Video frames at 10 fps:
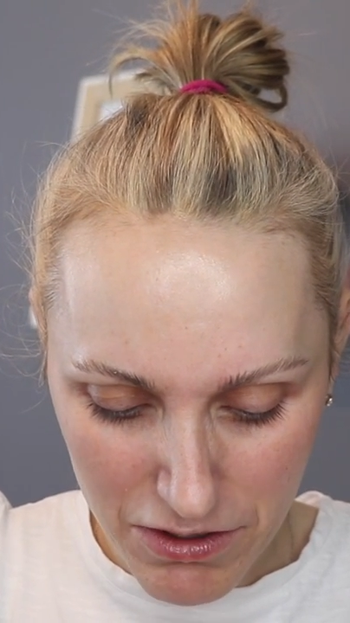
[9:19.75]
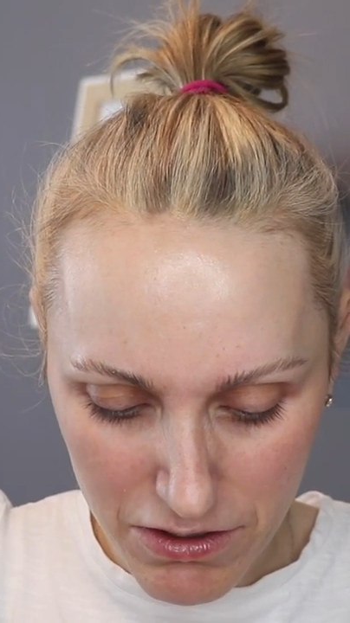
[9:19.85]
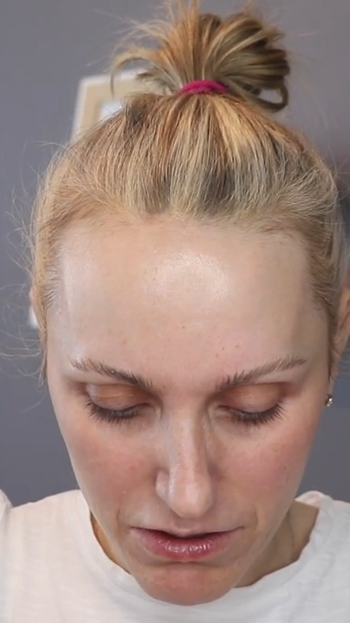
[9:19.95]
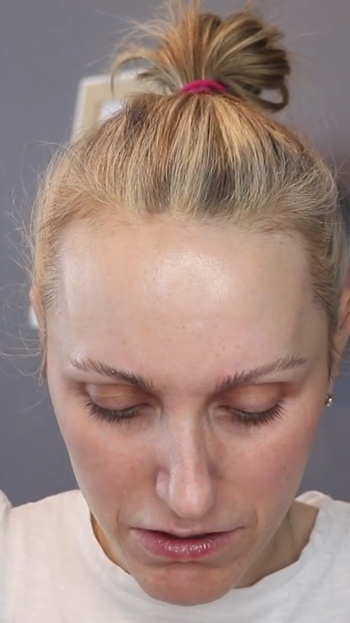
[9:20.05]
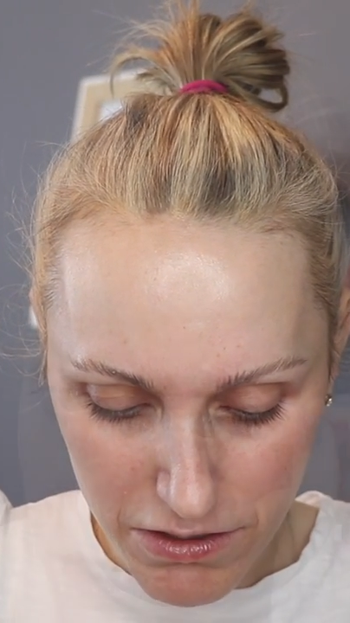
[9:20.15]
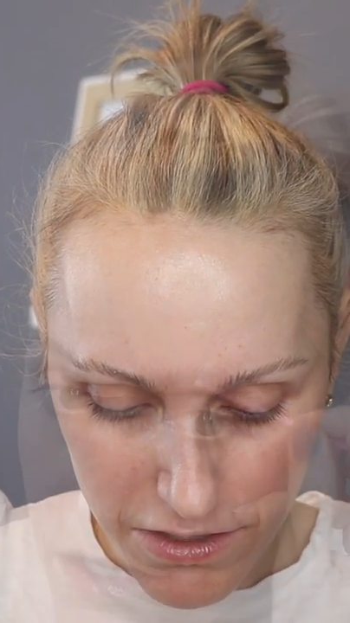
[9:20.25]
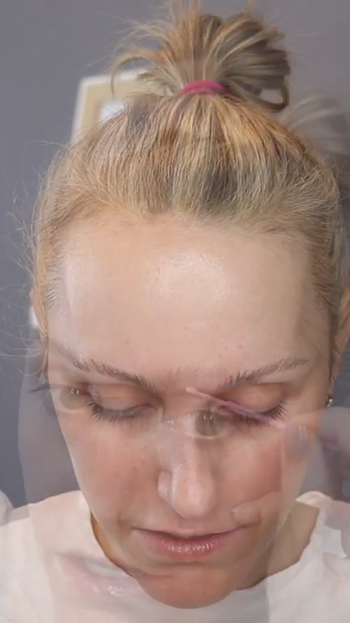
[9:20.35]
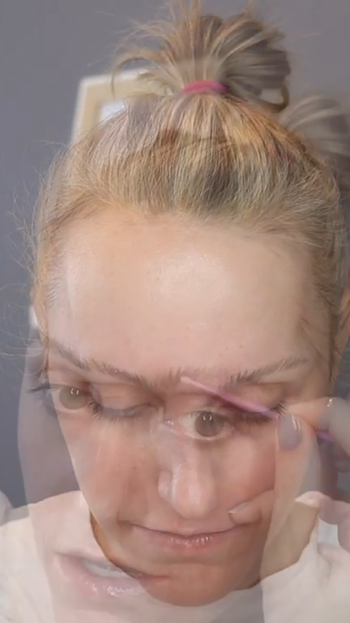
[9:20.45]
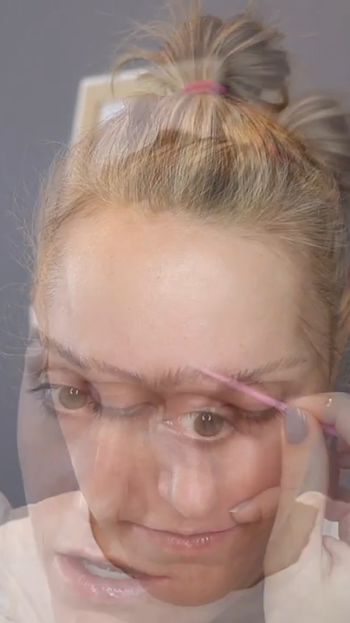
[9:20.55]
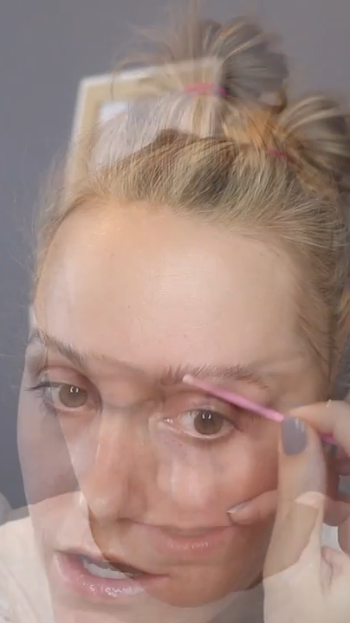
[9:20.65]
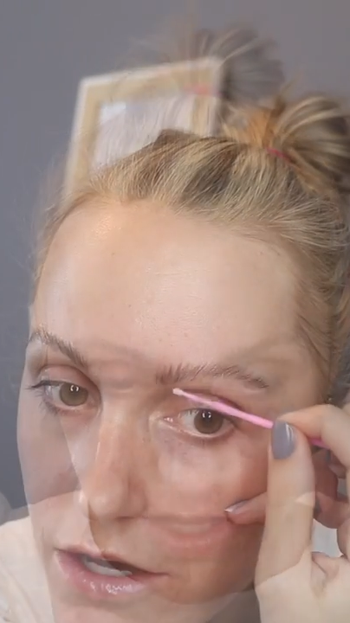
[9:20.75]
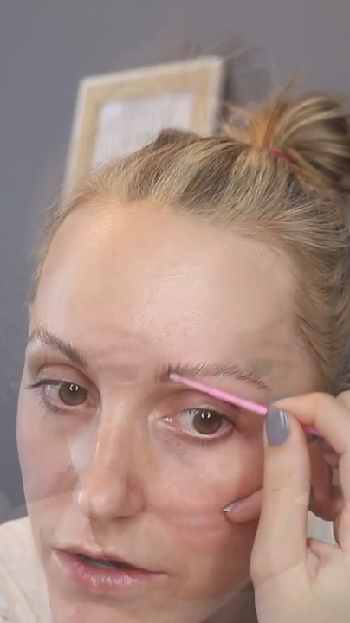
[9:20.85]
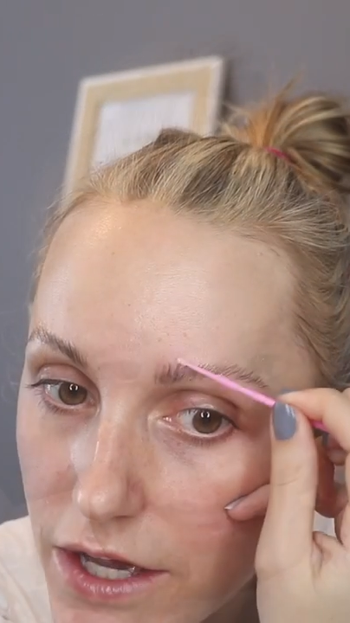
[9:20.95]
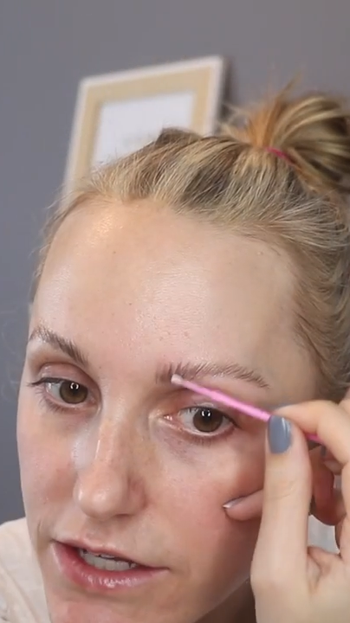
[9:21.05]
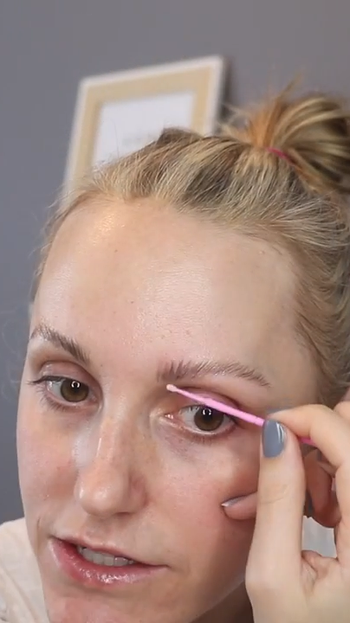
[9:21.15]
Oh.
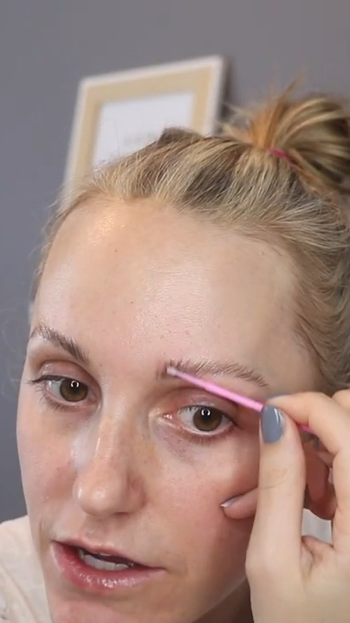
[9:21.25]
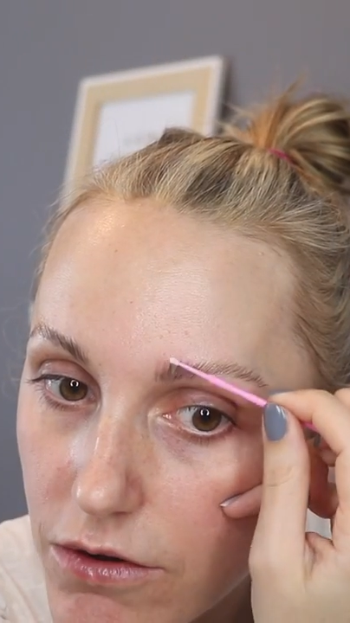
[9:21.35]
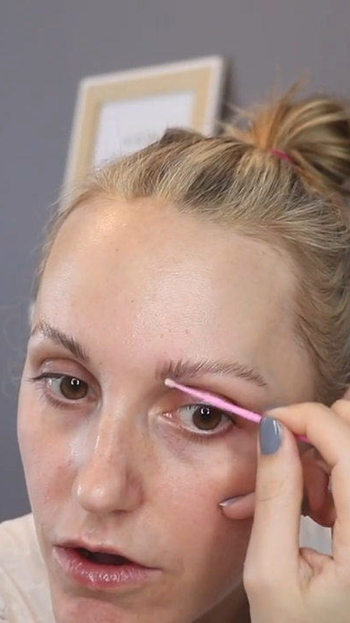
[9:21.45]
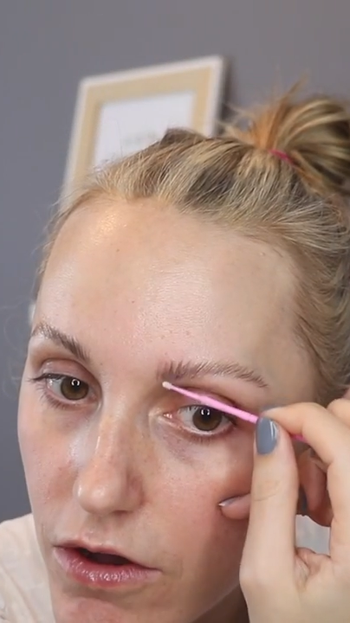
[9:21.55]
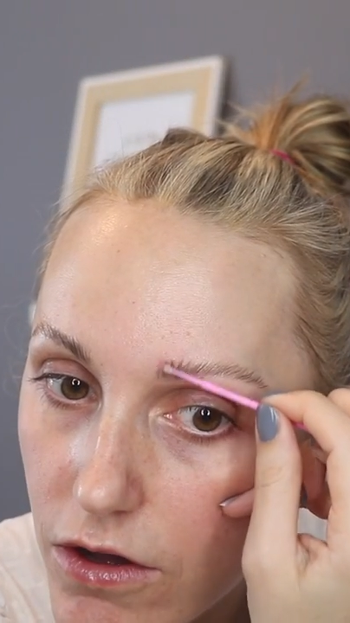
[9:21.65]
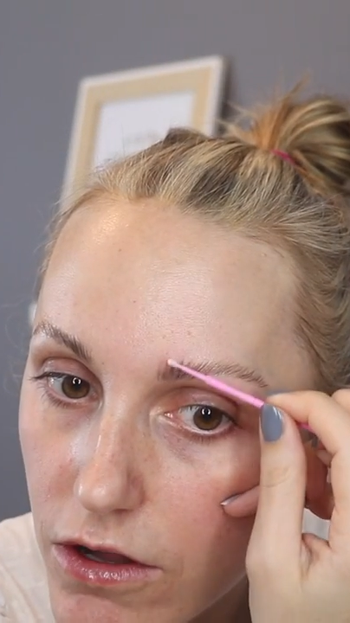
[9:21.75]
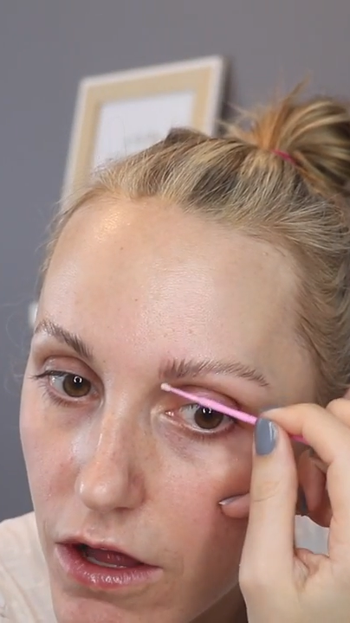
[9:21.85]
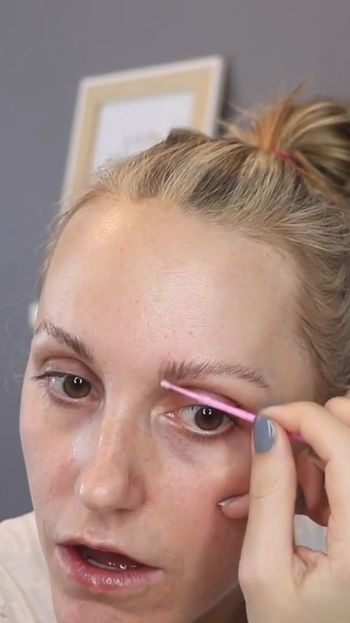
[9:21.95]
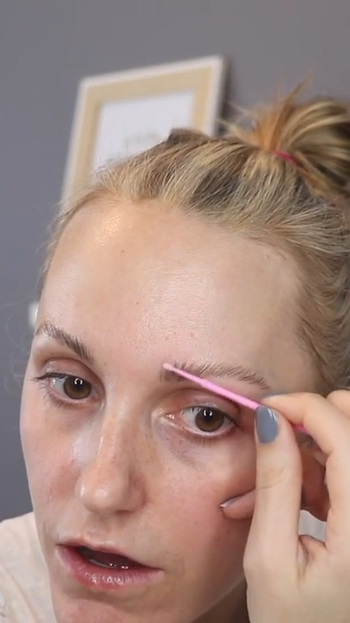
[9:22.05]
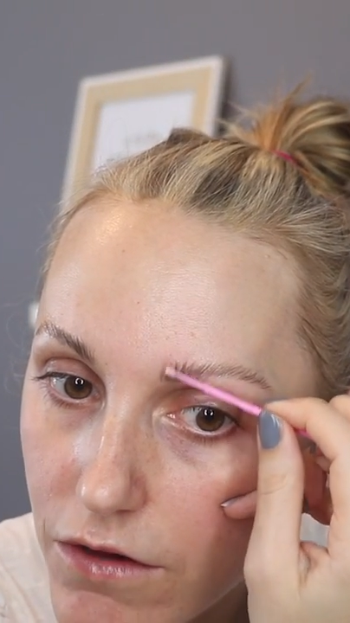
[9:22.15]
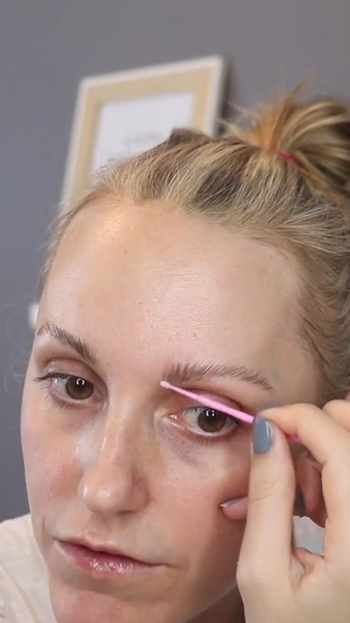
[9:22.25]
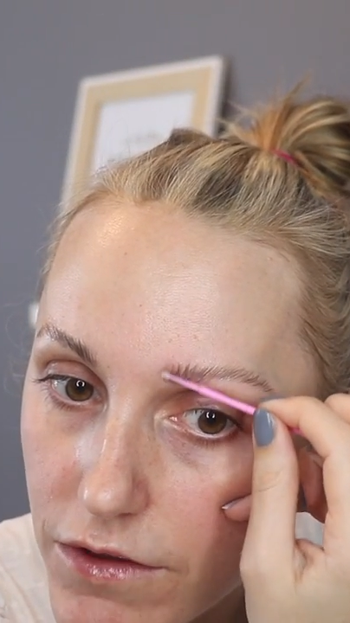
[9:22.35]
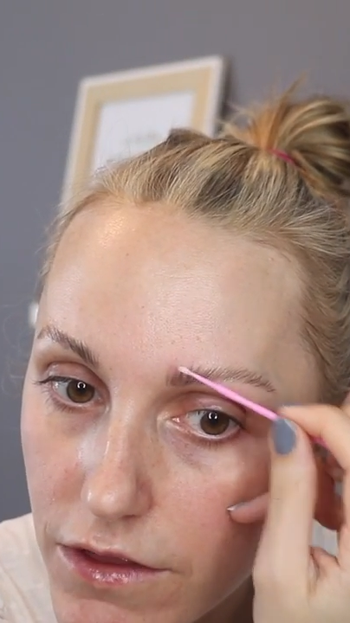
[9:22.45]
Okay, so all of